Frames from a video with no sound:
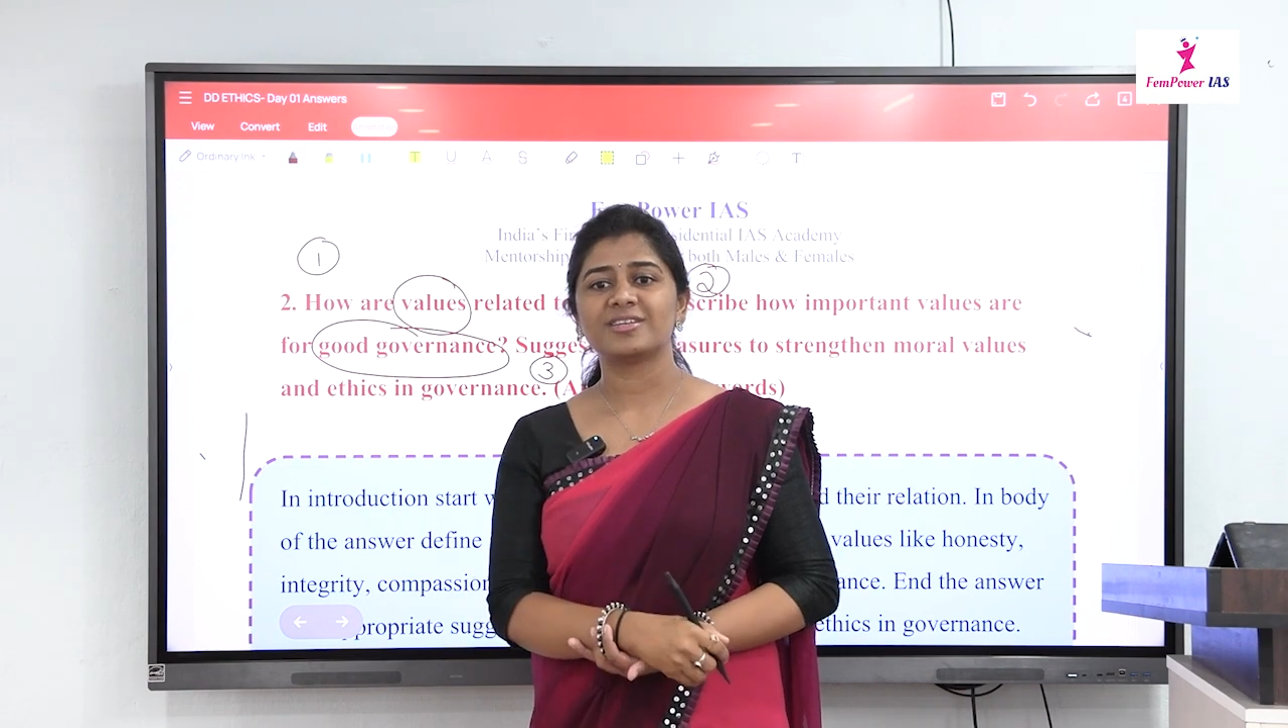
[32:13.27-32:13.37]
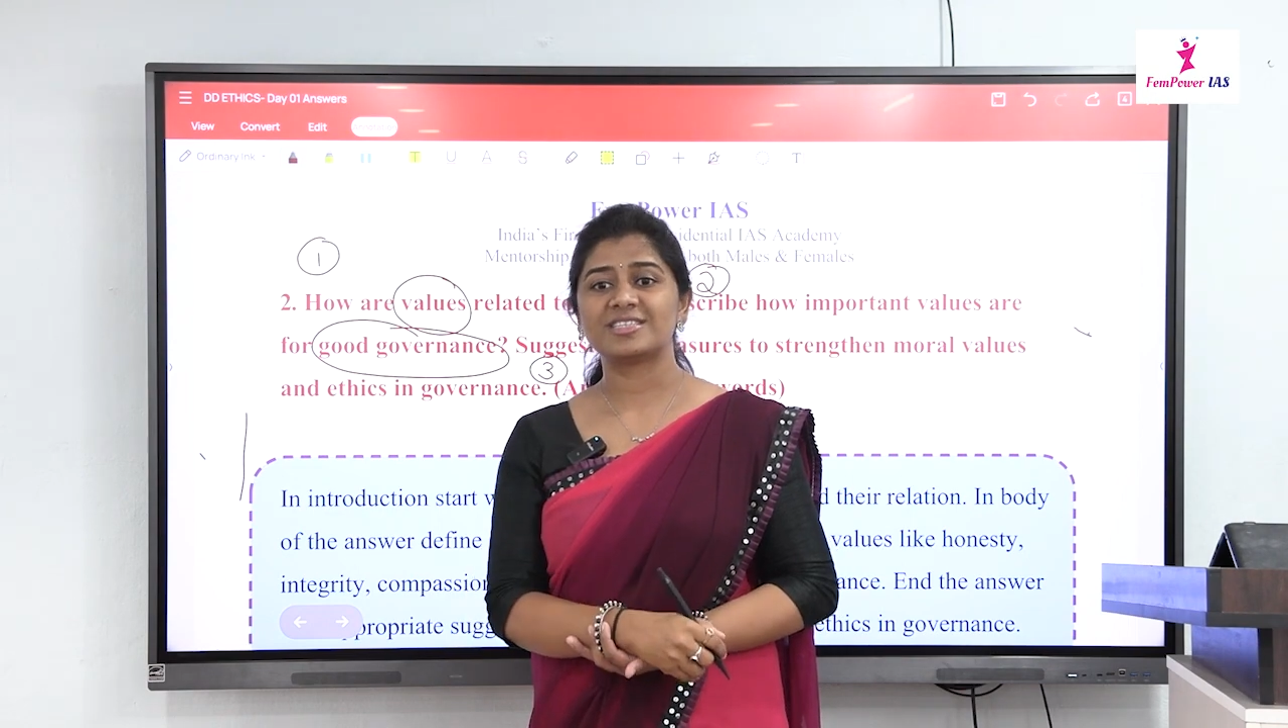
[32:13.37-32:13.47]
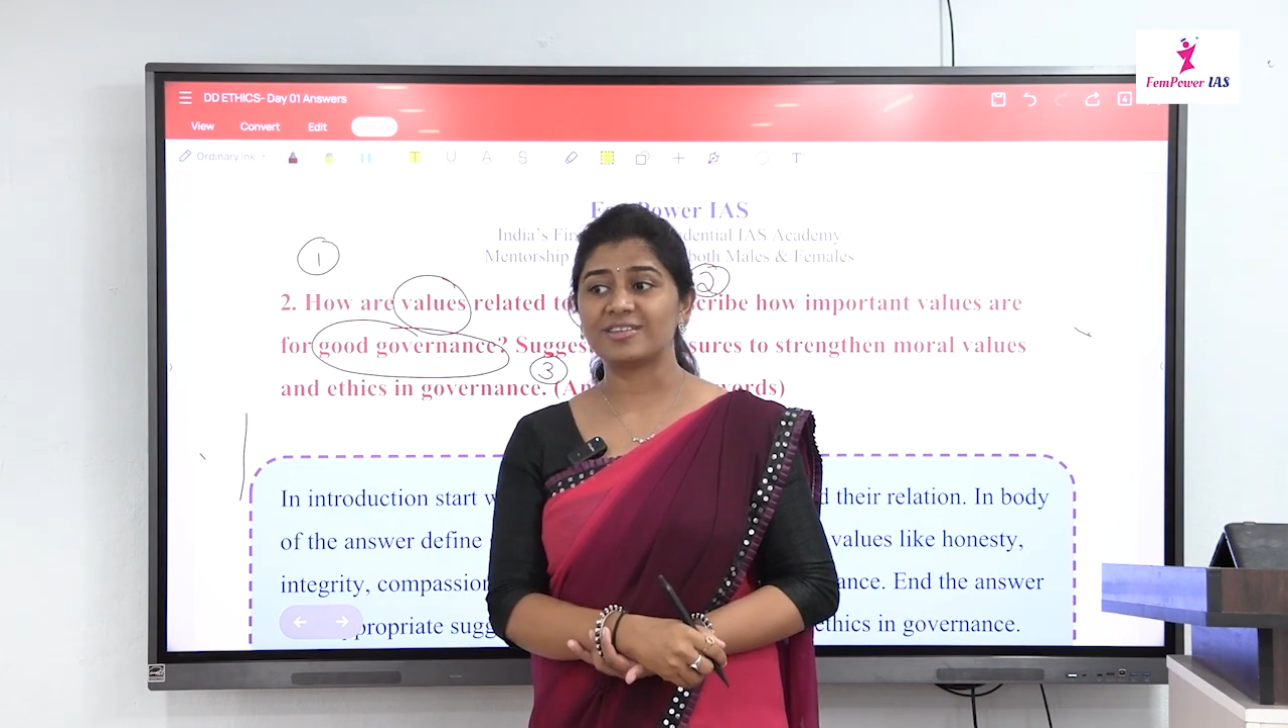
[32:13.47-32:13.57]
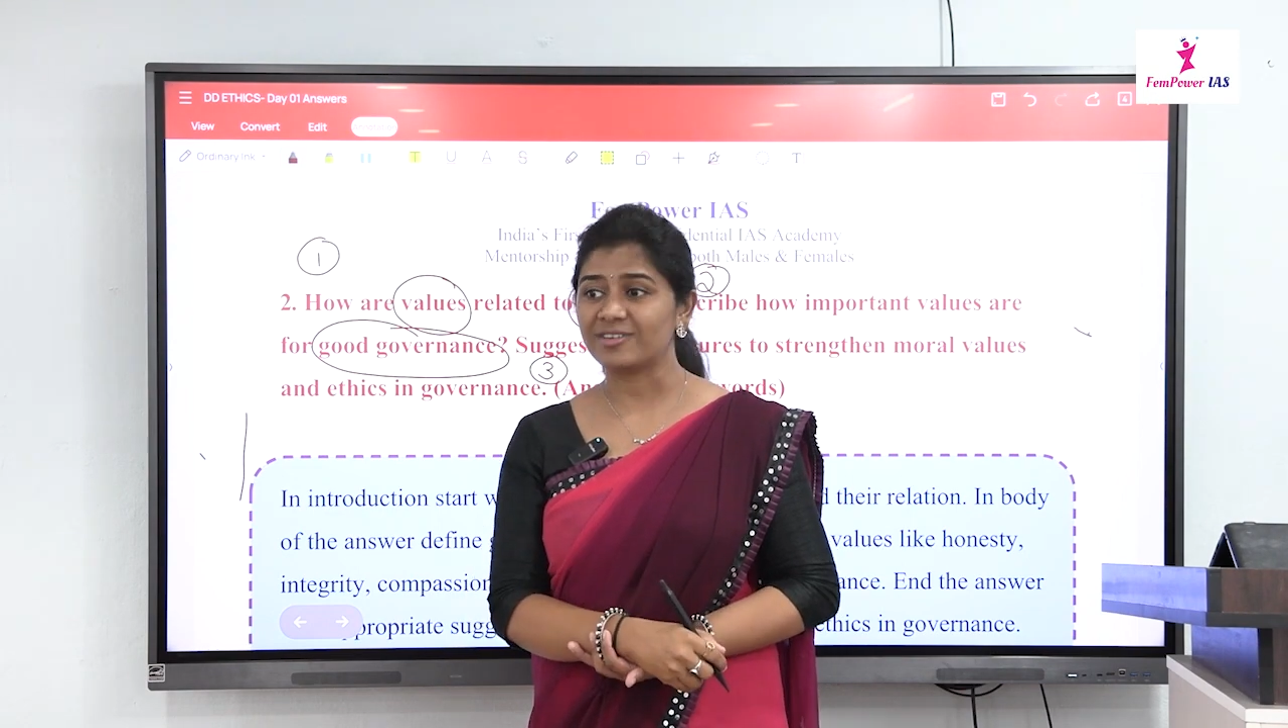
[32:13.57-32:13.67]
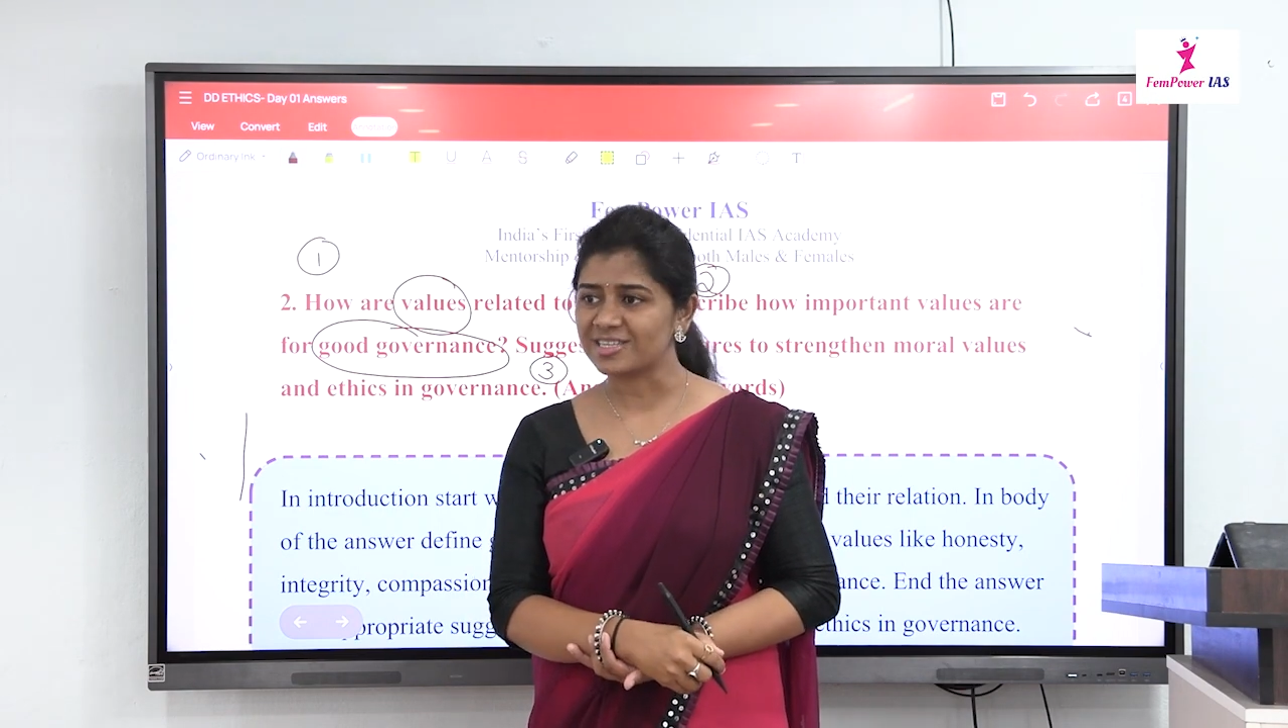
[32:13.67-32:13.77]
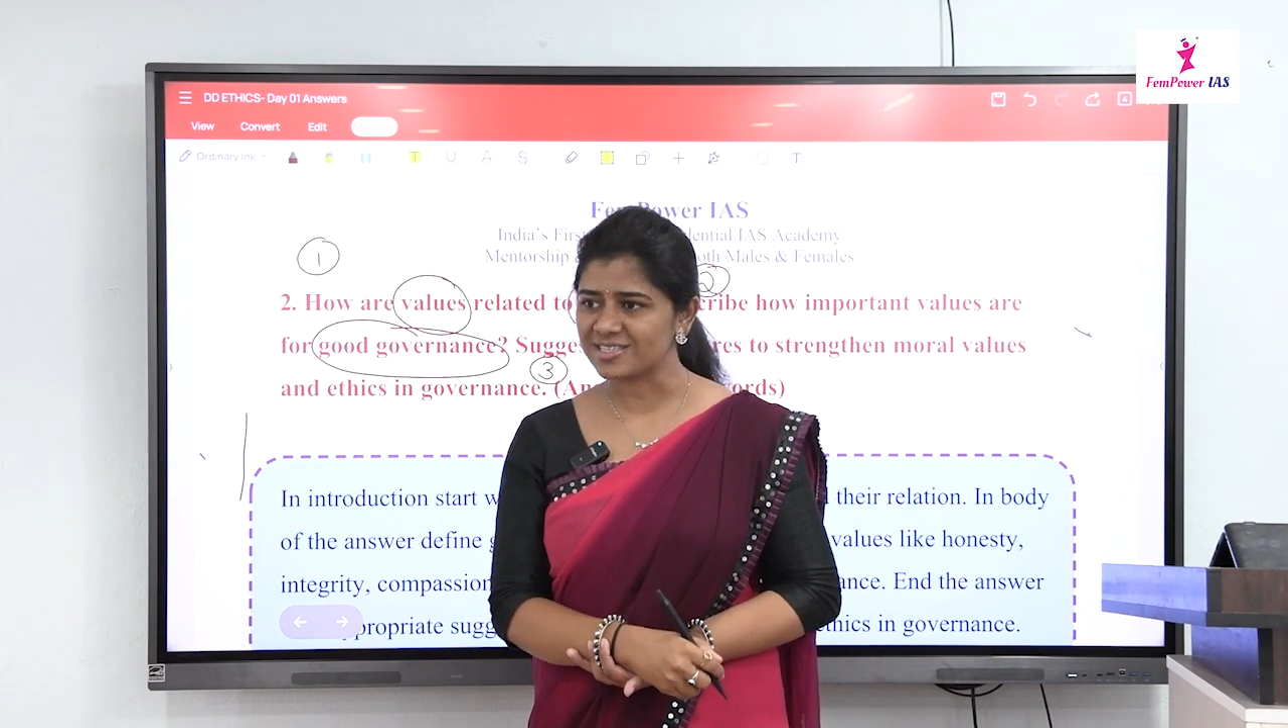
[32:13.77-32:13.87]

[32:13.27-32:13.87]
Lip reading: civil